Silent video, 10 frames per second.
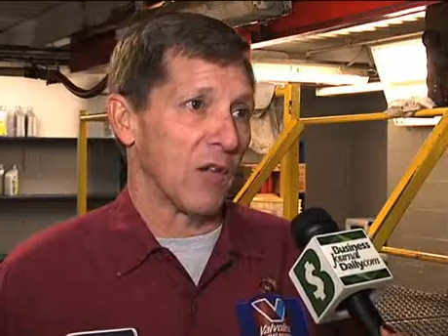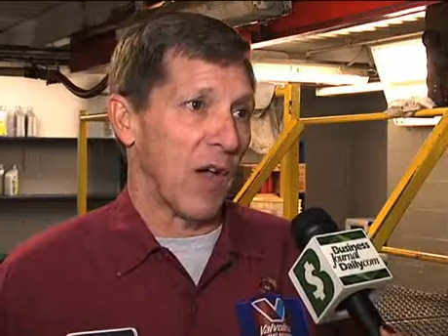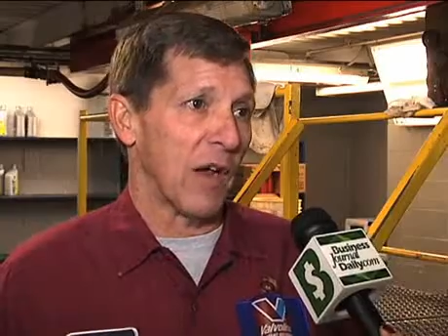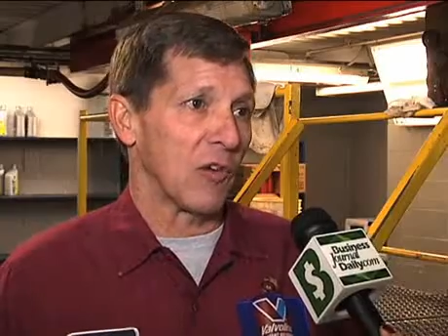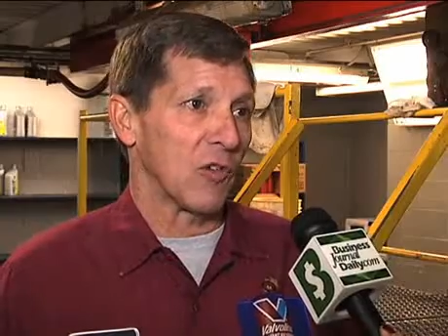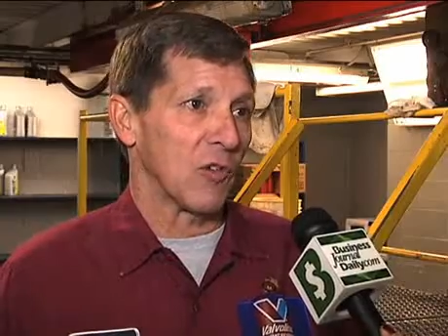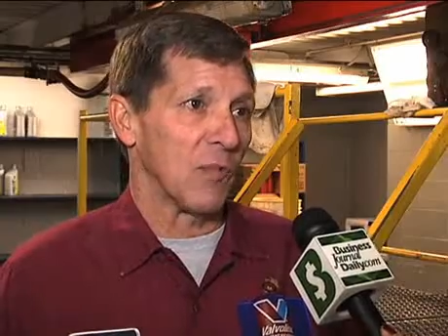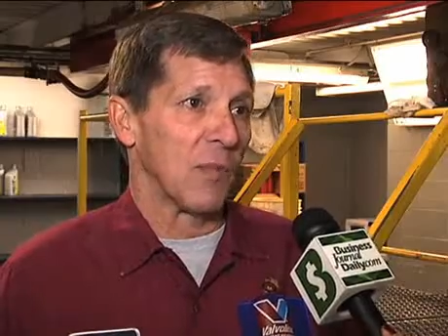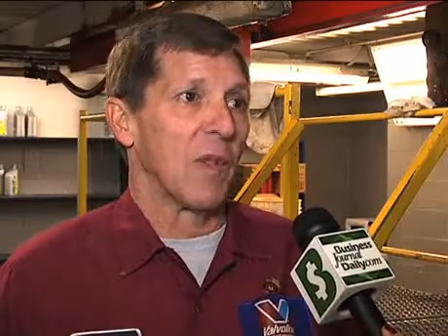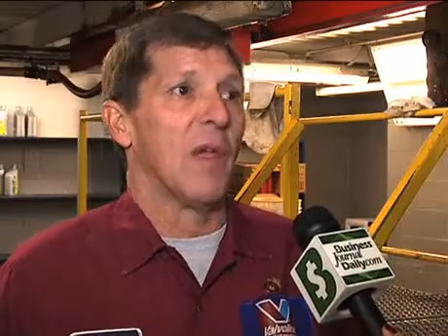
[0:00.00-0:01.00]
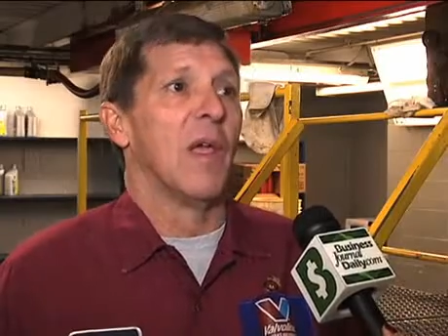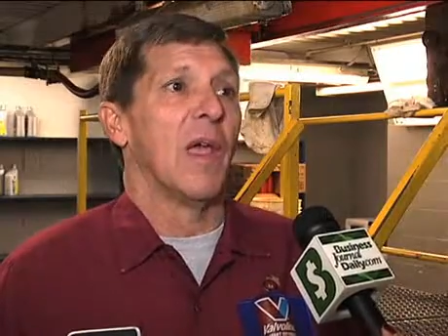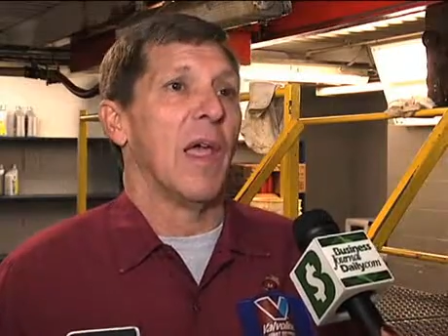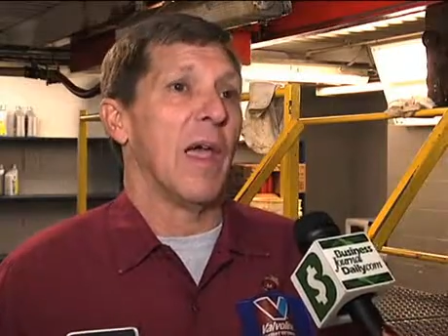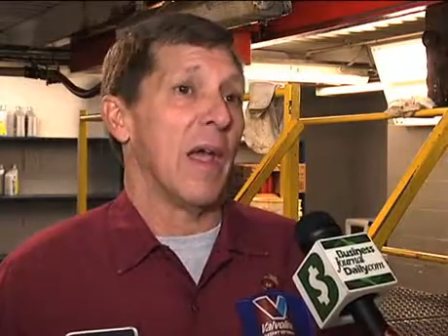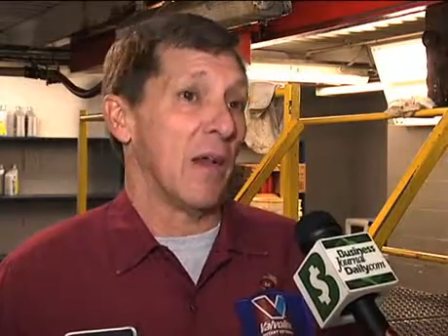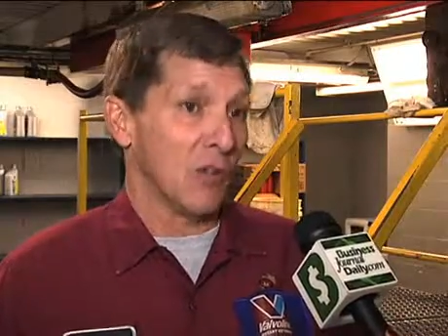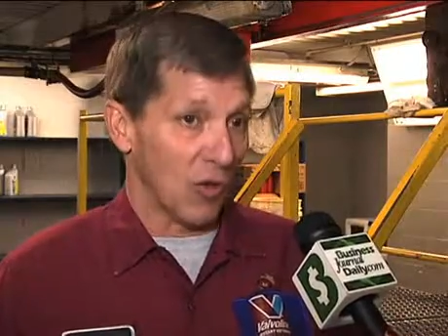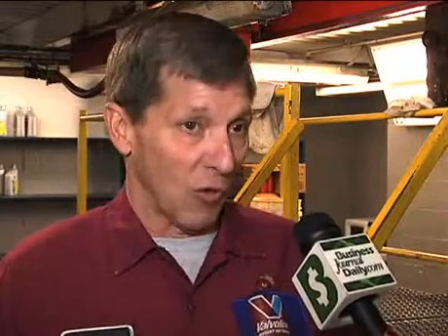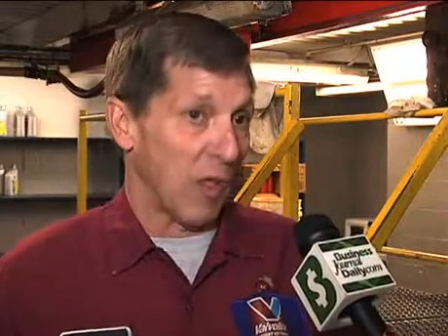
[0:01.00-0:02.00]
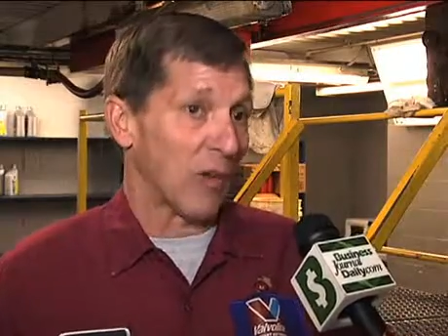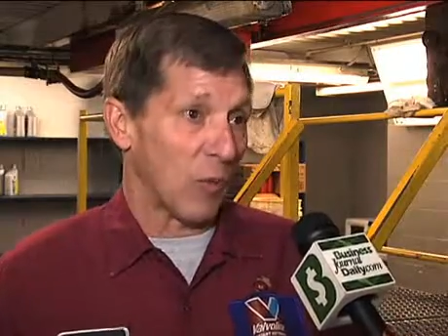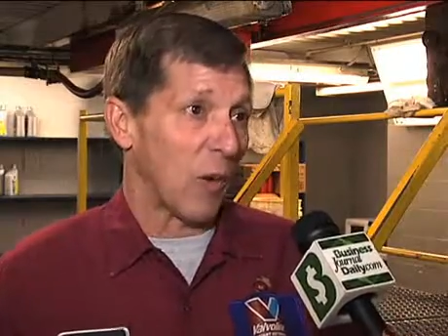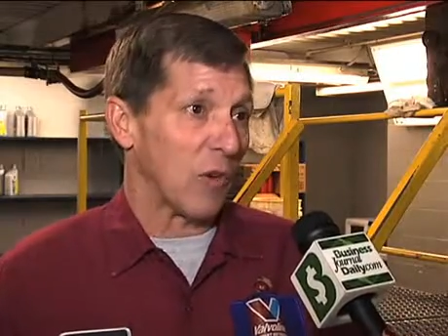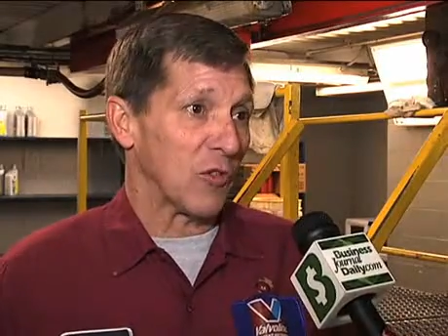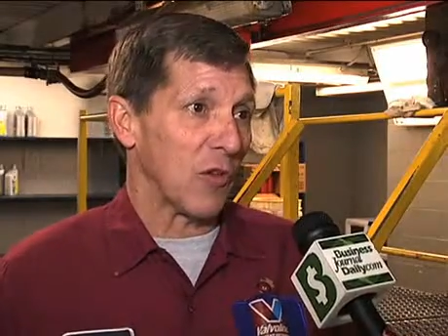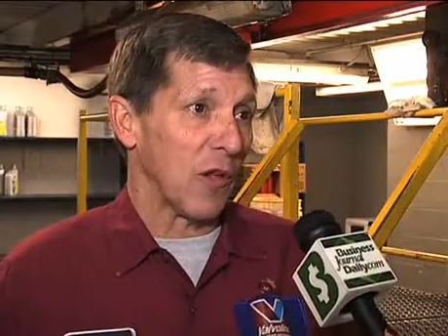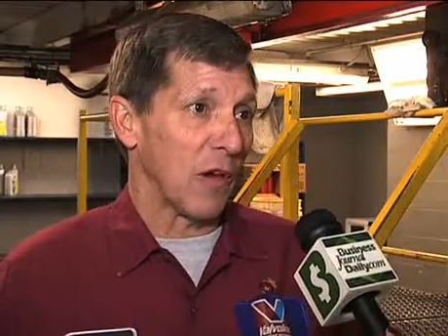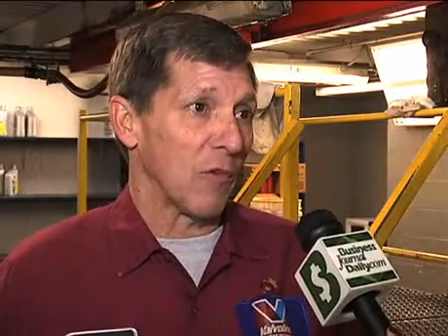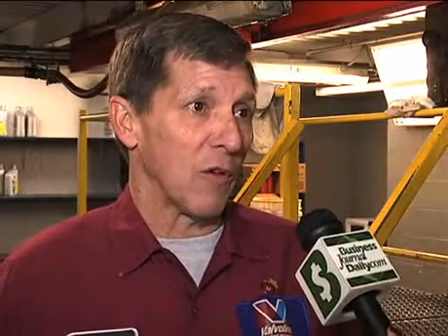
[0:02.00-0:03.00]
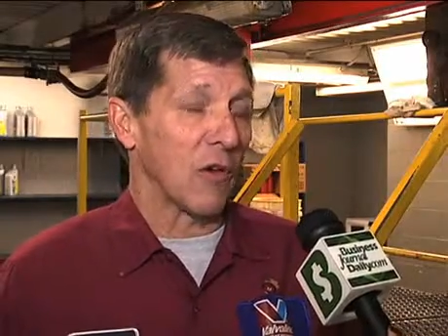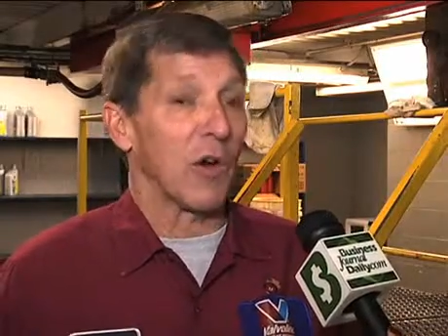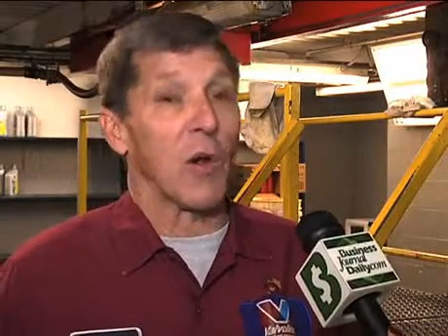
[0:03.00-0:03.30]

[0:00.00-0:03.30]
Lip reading: tires. And so that's why we show the air filter.